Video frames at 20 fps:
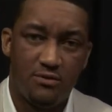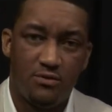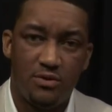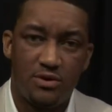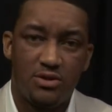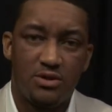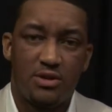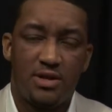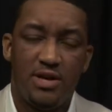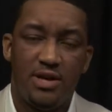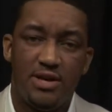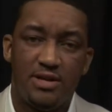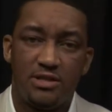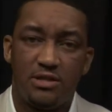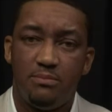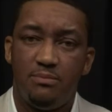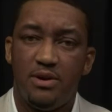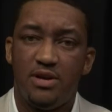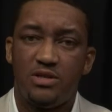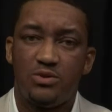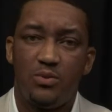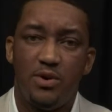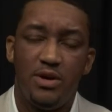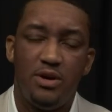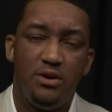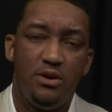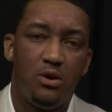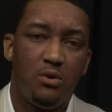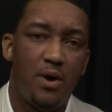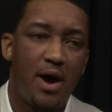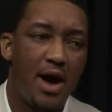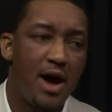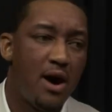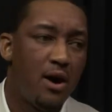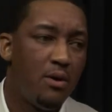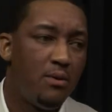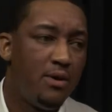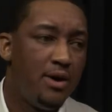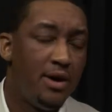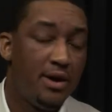with your kids the best way you know
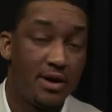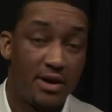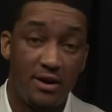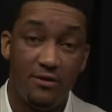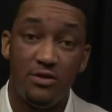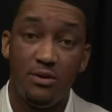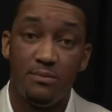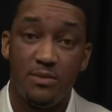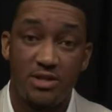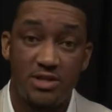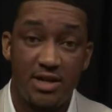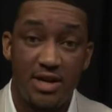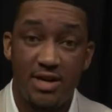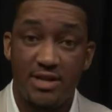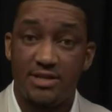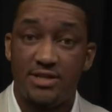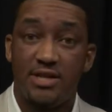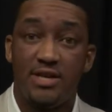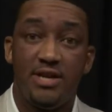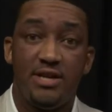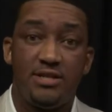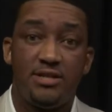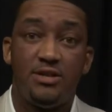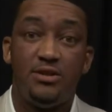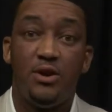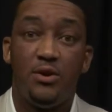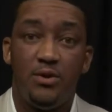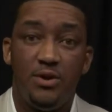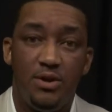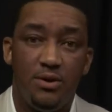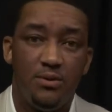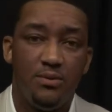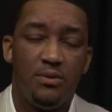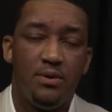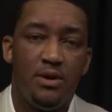how. Give them a chance to get to know you.